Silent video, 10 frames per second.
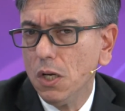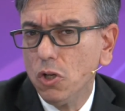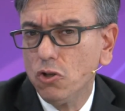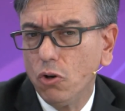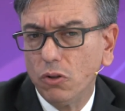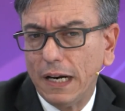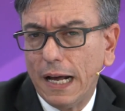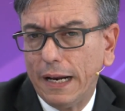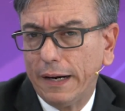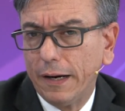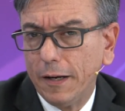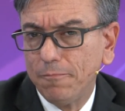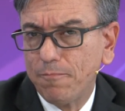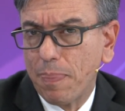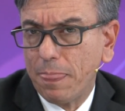So there
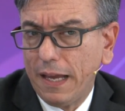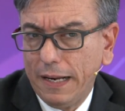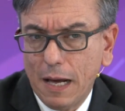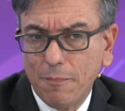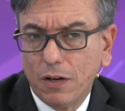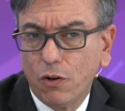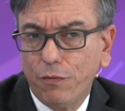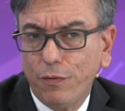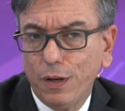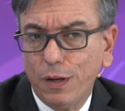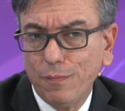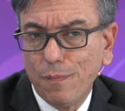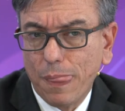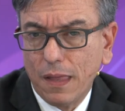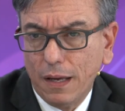are a
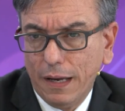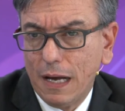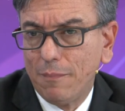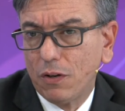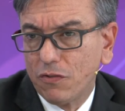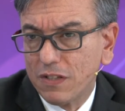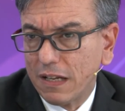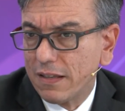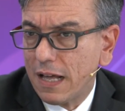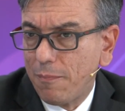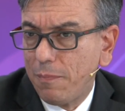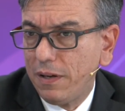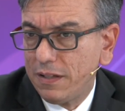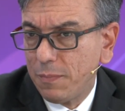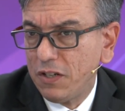number of startups,
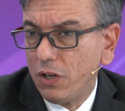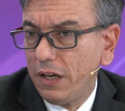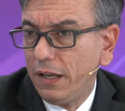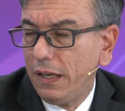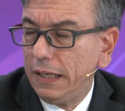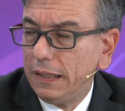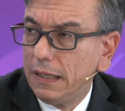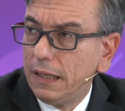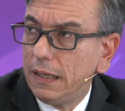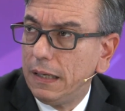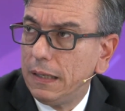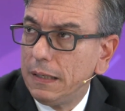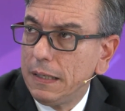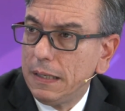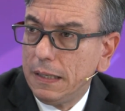especially in
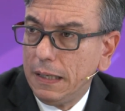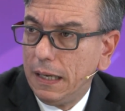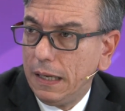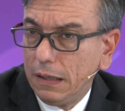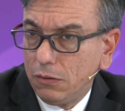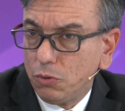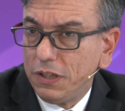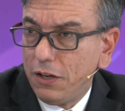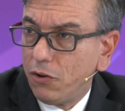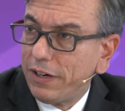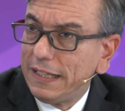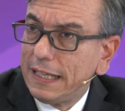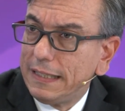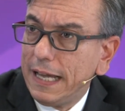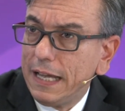today already
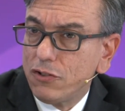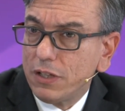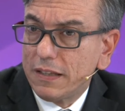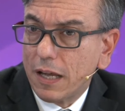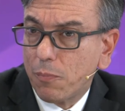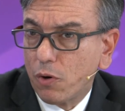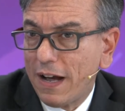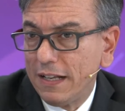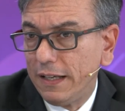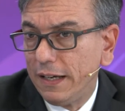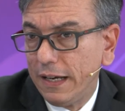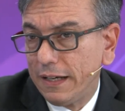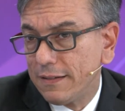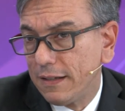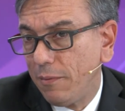at the edge, that are providing
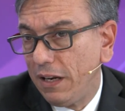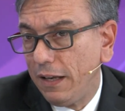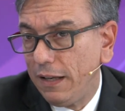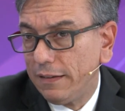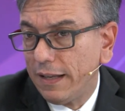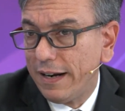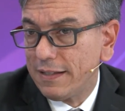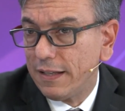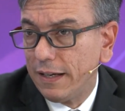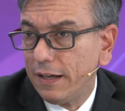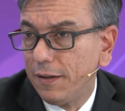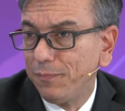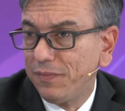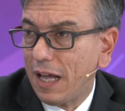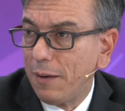extremely interesting
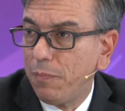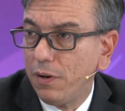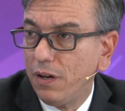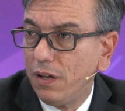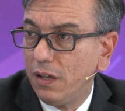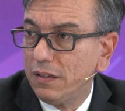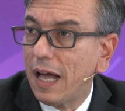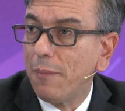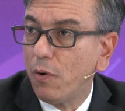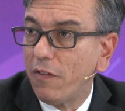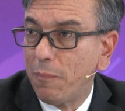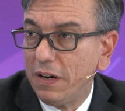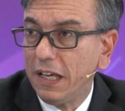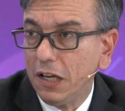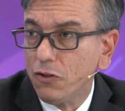type of
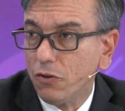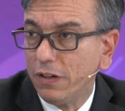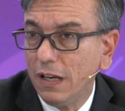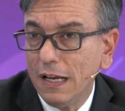application.